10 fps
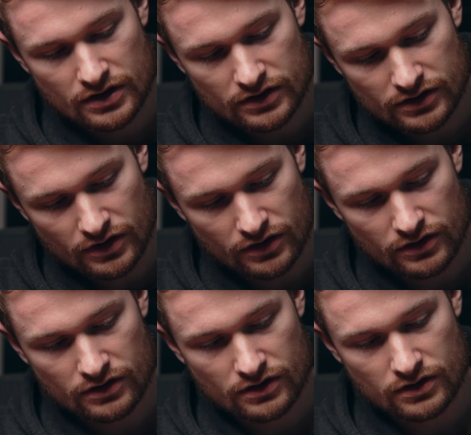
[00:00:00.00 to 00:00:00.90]

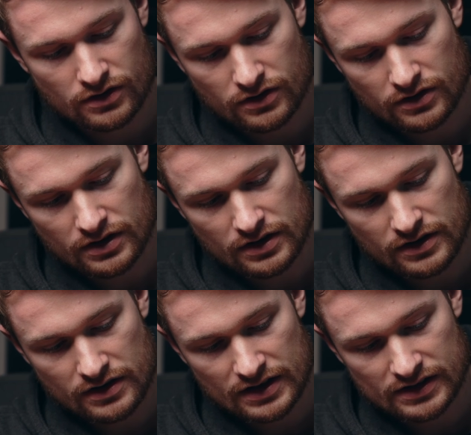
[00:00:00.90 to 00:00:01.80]
So on
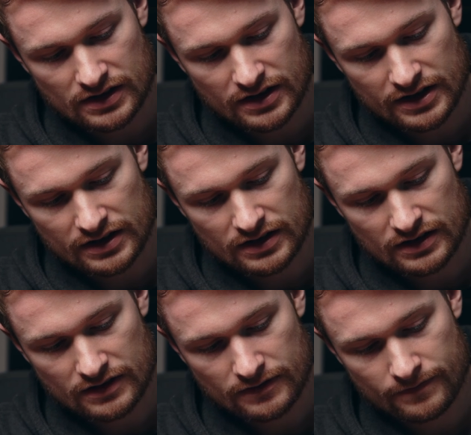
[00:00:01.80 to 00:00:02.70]
this side,
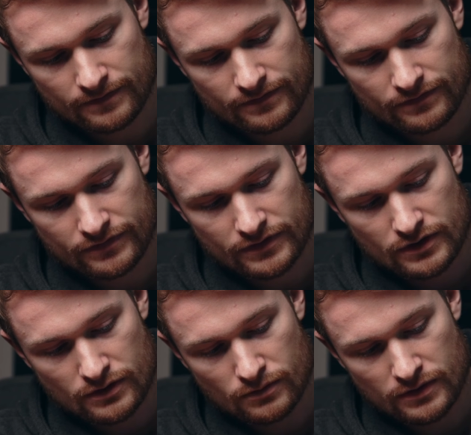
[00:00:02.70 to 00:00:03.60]

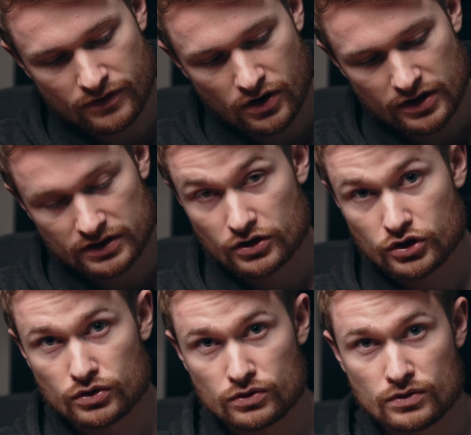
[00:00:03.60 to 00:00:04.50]
we've got
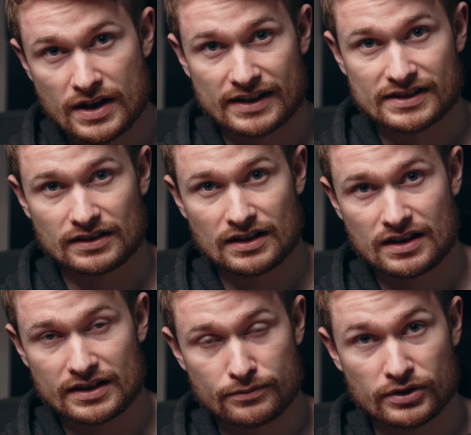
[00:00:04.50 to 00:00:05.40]
2
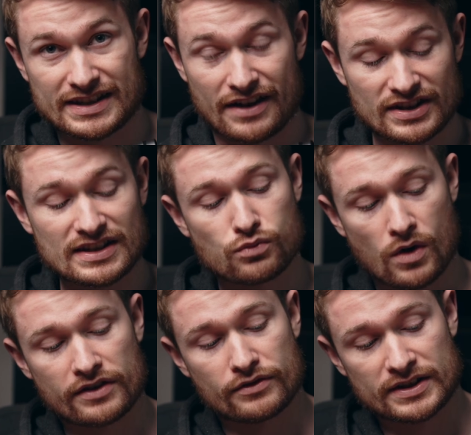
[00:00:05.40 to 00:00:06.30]
XLR inputs. Now this is
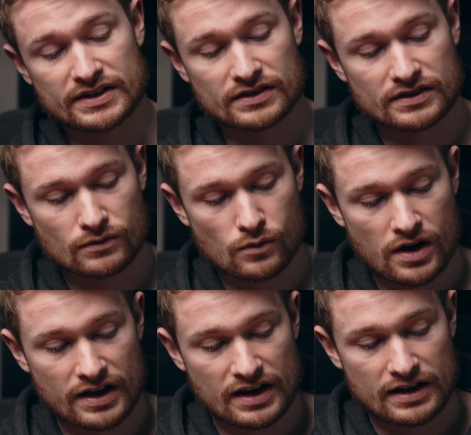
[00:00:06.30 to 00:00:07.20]
one of the reasons
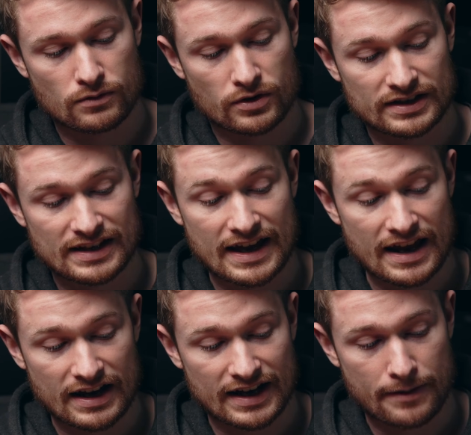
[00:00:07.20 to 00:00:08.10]
why I wanted to
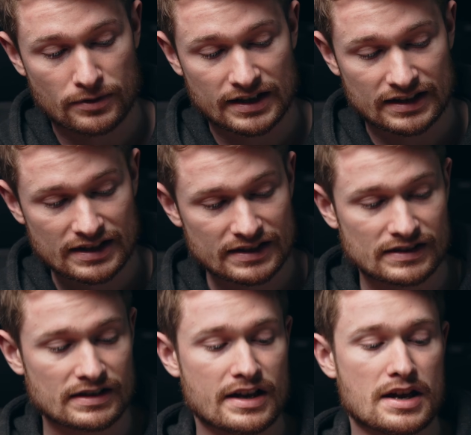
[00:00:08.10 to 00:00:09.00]
get a camera like
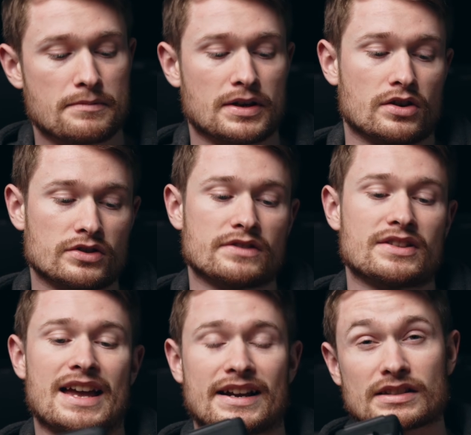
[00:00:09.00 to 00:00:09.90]
this, because of
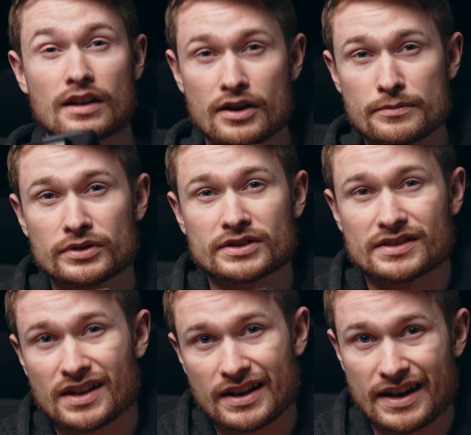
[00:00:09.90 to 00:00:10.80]
the XLR inputs, because
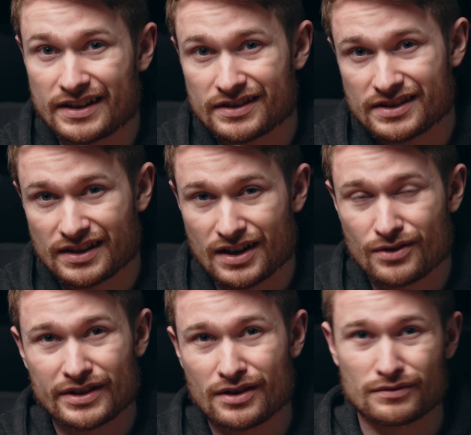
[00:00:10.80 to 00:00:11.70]
I hate syncing
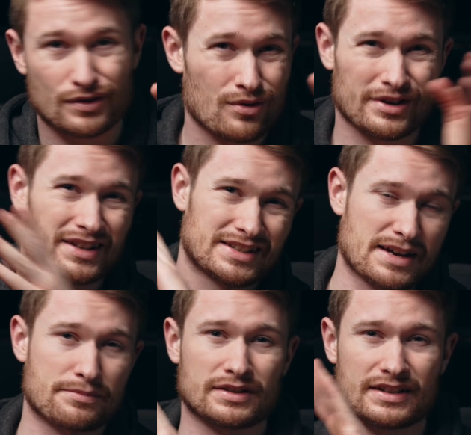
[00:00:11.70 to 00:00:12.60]
audio and recording it
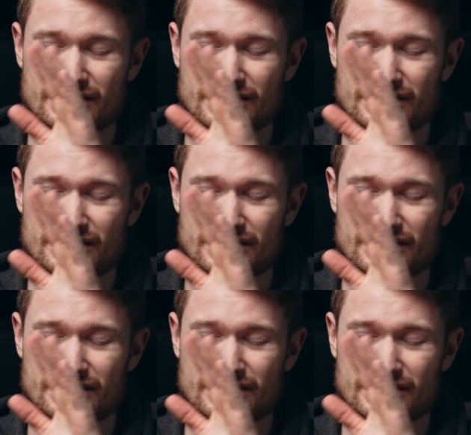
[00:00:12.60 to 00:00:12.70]
separately.